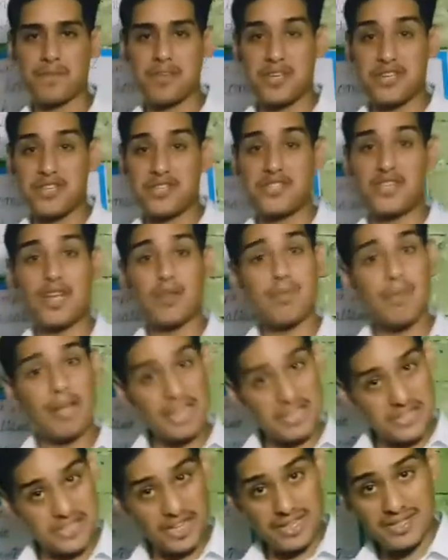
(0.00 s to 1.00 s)
Does that make
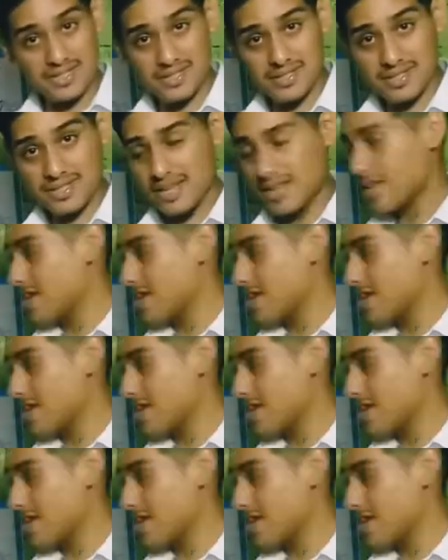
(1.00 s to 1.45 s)
sense?